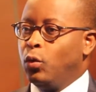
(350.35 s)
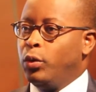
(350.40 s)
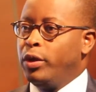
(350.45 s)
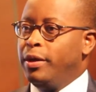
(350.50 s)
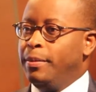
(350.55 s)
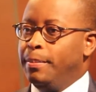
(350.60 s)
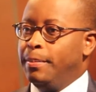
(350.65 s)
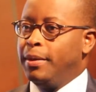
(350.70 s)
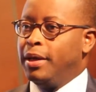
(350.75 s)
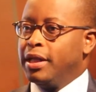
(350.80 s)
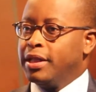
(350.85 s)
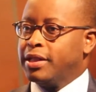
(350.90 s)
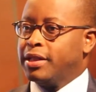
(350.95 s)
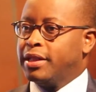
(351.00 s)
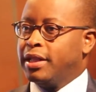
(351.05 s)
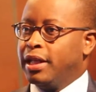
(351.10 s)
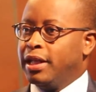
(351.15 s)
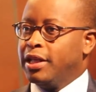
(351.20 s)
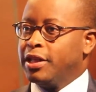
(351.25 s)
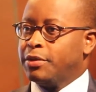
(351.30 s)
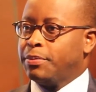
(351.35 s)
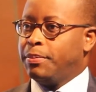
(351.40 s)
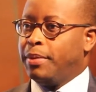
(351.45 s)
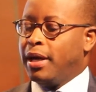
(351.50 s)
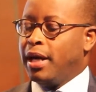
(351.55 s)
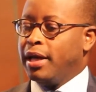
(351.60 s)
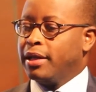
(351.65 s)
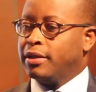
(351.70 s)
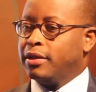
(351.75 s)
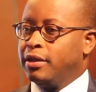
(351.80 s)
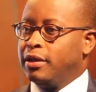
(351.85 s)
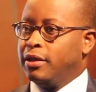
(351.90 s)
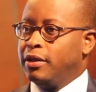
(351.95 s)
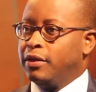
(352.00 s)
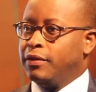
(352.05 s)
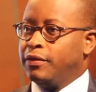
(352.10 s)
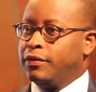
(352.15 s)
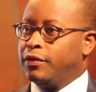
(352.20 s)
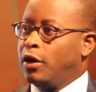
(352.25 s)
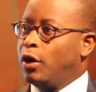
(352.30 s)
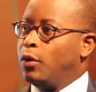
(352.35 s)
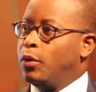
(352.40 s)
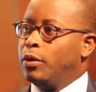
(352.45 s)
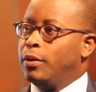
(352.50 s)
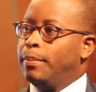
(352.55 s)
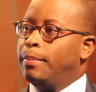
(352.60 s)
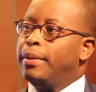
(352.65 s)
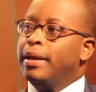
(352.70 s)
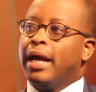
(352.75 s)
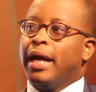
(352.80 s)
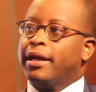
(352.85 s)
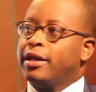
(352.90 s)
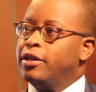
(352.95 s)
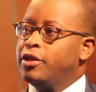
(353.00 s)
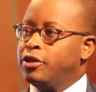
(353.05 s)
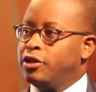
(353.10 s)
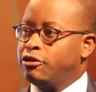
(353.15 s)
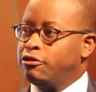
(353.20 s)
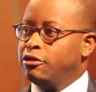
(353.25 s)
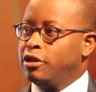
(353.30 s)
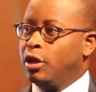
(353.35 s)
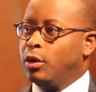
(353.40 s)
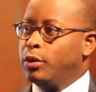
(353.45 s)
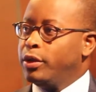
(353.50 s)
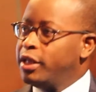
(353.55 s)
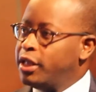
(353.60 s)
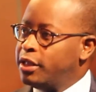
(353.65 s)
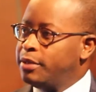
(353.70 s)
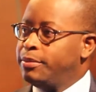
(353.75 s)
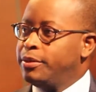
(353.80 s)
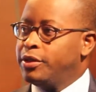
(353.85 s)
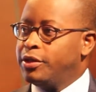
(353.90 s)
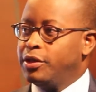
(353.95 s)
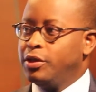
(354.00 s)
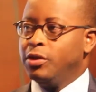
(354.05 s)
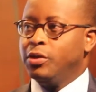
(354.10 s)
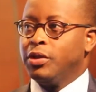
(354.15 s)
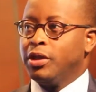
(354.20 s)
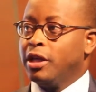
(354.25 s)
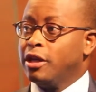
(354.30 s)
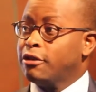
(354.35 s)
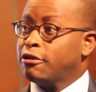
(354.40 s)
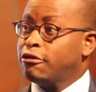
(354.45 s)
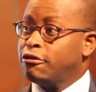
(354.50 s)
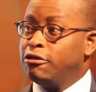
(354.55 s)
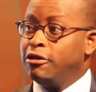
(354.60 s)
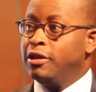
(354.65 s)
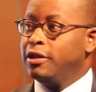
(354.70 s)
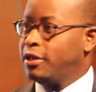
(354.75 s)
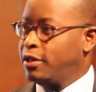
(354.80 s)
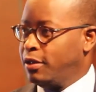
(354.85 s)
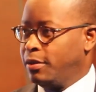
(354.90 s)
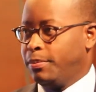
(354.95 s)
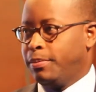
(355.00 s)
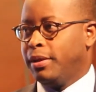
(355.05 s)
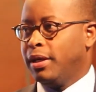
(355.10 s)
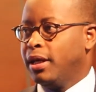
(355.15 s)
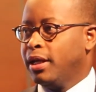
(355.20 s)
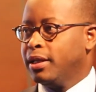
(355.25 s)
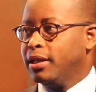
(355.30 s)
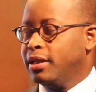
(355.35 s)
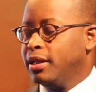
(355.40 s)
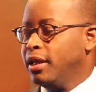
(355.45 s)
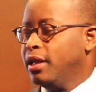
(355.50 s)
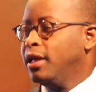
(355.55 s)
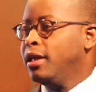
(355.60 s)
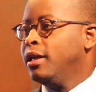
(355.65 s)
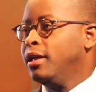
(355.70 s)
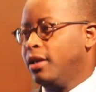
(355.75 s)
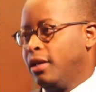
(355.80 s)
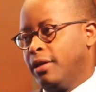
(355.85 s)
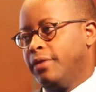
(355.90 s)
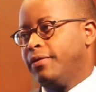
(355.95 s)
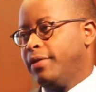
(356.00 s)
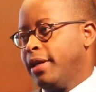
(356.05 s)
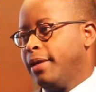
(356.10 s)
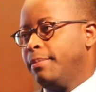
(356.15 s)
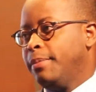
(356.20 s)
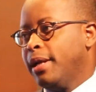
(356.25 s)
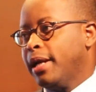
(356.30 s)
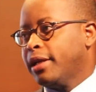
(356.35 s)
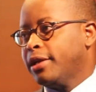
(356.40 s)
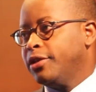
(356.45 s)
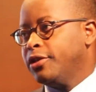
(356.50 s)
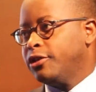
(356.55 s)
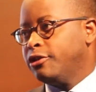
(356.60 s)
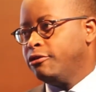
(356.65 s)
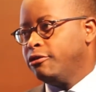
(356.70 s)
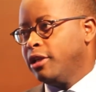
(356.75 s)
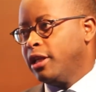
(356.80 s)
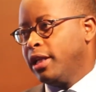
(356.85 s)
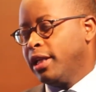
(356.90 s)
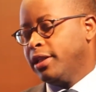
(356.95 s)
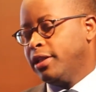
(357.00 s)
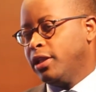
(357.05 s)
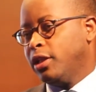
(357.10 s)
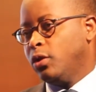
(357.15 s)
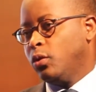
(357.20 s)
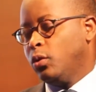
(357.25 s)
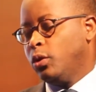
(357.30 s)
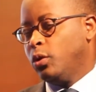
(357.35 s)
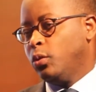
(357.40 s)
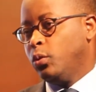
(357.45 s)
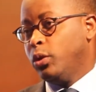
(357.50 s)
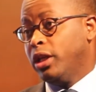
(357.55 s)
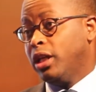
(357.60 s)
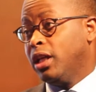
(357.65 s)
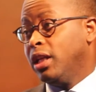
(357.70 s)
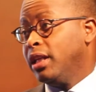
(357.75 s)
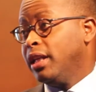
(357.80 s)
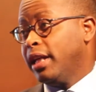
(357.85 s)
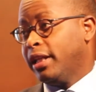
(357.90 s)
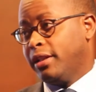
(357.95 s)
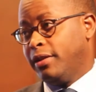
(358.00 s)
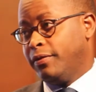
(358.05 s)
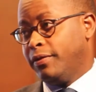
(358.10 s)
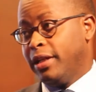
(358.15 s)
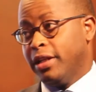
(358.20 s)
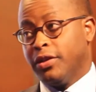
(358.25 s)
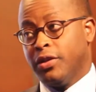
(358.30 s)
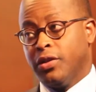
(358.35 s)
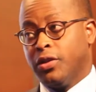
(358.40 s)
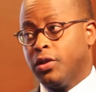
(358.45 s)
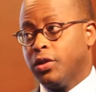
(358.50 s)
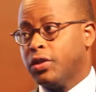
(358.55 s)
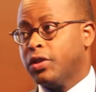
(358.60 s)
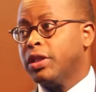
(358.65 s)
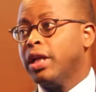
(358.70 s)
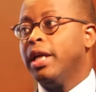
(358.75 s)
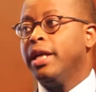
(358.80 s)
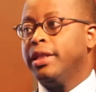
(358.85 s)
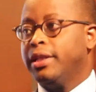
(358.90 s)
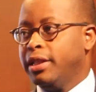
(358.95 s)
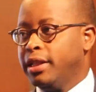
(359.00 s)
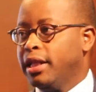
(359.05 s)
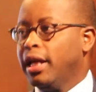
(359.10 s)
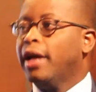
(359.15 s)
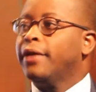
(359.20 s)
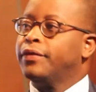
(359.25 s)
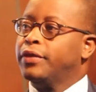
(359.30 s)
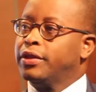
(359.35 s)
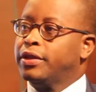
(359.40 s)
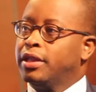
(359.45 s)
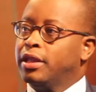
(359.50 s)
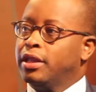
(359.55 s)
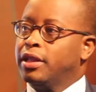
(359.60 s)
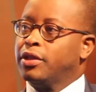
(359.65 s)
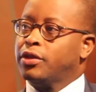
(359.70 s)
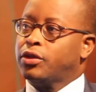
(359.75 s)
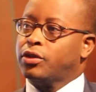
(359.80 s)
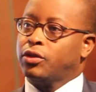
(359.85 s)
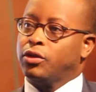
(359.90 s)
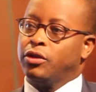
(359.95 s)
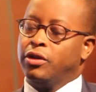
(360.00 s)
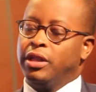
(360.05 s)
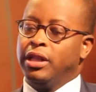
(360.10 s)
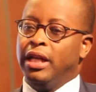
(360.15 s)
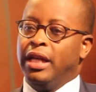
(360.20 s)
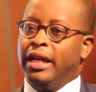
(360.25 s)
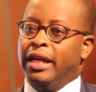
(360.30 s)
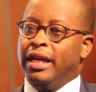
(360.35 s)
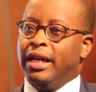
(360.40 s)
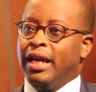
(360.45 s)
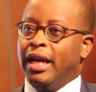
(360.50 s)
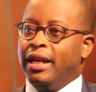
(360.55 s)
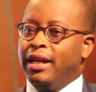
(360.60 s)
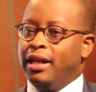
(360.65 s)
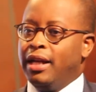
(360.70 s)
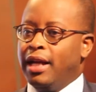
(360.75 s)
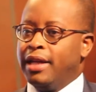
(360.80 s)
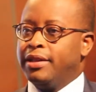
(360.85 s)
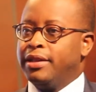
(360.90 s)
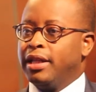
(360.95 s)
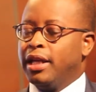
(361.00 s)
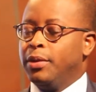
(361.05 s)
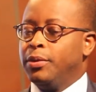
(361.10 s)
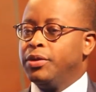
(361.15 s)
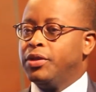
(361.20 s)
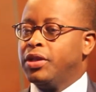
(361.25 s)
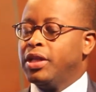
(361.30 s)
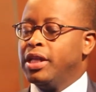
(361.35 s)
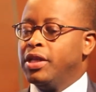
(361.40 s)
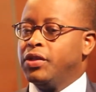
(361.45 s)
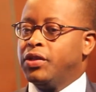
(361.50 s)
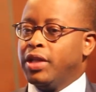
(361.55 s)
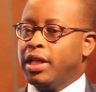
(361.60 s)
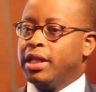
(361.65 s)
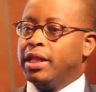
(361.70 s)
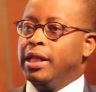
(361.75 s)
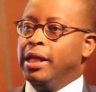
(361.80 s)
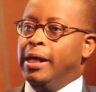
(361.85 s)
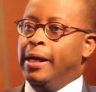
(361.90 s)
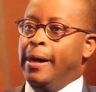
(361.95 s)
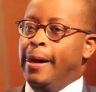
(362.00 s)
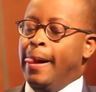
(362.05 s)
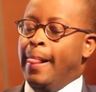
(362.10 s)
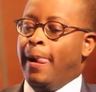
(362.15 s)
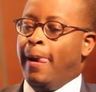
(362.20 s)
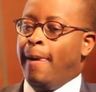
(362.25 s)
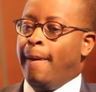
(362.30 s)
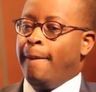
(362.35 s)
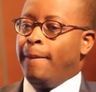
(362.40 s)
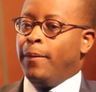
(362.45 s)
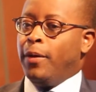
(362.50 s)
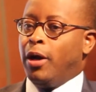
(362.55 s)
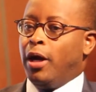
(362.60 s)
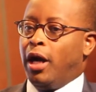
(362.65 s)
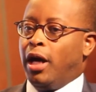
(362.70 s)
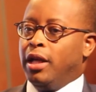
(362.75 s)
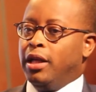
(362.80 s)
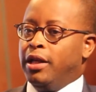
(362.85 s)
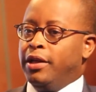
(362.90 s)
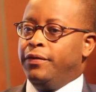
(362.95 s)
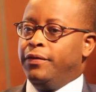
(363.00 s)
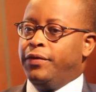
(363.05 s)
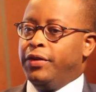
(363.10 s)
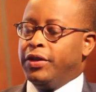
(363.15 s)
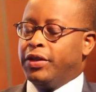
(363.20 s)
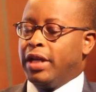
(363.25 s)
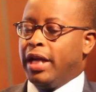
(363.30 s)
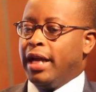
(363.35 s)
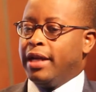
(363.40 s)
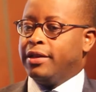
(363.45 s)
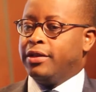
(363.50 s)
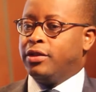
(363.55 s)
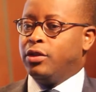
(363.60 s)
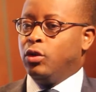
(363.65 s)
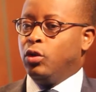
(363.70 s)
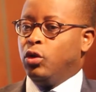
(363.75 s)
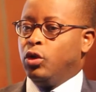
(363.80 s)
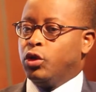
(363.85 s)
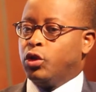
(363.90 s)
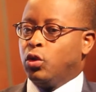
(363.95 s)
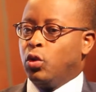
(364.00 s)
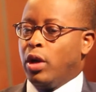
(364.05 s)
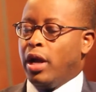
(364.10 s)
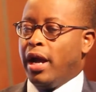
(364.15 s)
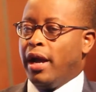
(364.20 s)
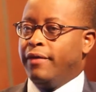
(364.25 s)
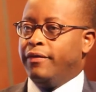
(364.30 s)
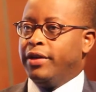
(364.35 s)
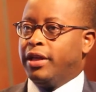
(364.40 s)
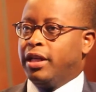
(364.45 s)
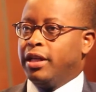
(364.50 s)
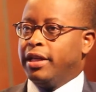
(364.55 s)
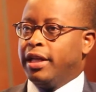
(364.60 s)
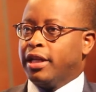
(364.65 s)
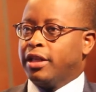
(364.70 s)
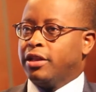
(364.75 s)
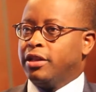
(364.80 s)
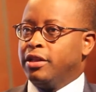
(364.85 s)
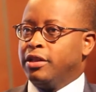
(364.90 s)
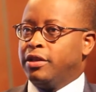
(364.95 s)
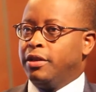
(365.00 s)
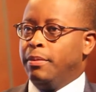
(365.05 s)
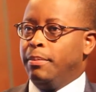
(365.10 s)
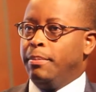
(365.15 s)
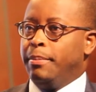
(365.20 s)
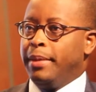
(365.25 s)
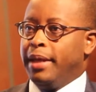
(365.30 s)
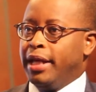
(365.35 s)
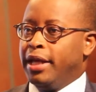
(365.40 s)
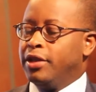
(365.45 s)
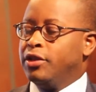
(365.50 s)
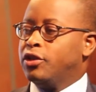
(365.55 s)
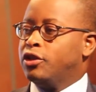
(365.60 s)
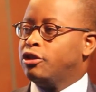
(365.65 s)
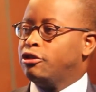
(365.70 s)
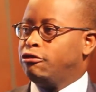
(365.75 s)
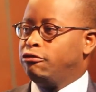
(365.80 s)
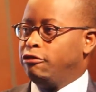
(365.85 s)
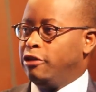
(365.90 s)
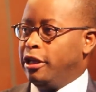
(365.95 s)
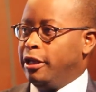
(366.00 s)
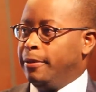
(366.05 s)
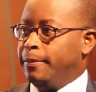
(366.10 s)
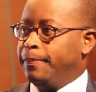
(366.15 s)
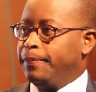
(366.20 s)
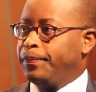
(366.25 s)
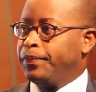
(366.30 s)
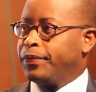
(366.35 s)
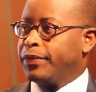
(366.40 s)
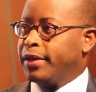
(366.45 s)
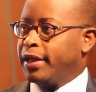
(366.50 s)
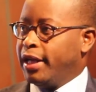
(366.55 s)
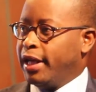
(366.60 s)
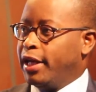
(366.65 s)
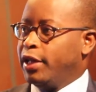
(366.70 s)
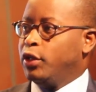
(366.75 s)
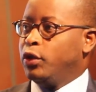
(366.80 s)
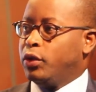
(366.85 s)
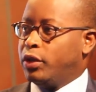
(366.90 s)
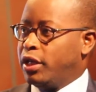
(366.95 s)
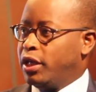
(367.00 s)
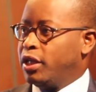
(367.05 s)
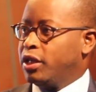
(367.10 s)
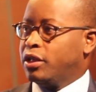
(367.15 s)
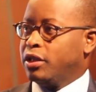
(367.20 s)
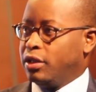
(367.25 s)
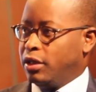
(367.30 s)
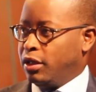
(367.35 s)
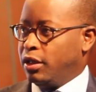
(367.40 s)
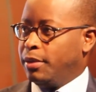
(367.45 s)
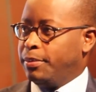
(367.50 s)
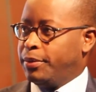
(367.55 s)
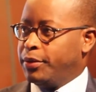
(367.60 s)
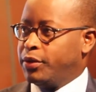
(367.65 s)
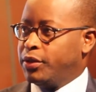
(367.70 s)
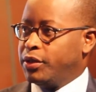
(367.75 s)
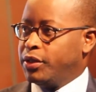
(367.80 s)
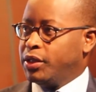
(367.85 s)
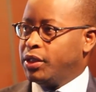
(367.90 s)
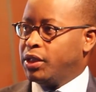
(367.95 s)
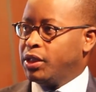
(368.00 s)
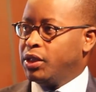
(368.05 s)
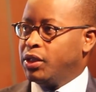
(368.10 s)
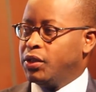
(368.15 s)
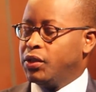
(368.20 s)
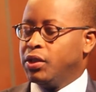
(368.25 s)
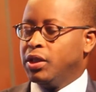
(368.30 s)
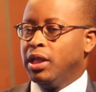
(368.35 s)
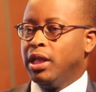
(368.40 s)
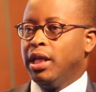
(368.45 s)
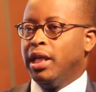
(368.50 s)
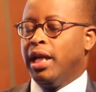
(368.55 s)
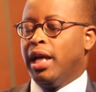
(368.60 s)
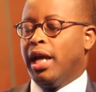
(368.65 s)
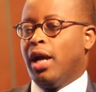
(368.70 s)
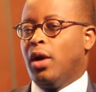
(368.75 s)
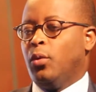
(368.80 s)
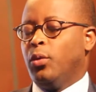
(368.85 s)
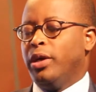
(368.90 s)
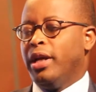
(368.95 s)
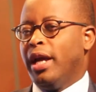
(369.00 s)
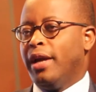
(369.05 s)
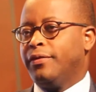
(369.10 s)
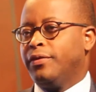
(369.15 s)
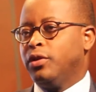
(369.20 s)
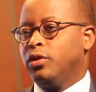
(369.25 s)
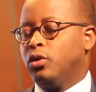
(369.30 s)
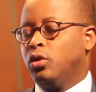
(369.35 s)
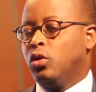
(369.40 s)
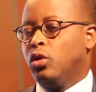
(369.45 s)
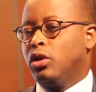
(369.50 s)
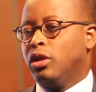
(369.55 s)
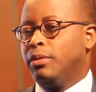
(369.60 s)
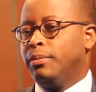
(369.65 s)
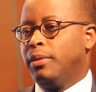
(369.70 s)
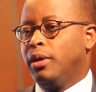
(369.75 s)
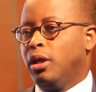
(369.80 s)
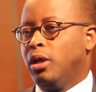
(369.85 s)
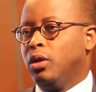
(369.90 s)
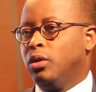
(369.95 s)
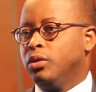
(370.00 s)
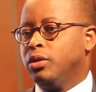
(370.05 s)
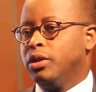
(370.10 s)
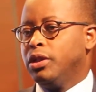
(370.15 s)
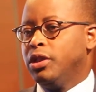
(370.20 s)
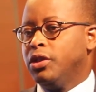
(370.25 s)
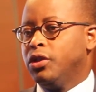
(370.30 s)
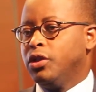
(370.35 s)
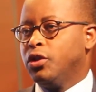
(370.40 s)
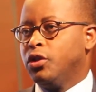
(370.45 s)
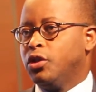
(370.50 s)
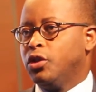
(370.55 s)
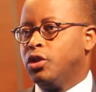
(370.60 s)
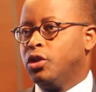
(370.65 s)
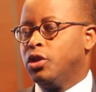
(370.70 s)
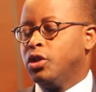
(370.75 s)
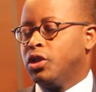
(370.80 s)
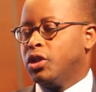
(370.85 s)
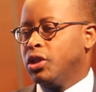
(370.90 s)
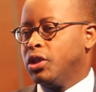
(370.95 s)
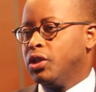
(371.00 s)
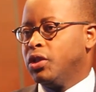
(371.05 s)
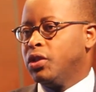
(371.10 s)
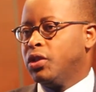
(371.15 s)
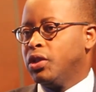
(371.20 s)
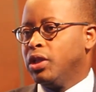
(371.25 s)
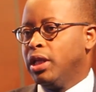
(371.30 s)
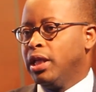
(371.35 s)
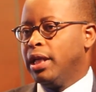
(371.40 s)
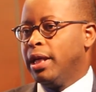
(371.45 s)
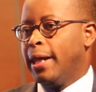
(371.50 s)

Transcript: we must tell as part of our Black history. Our HBCUs are a critical part of that Black history, and I think we collectively as a society have to tell that story. And the last thing I would say is that a of this has to also have a connection to mainstream educational opportunities. And we have to talk about these institutions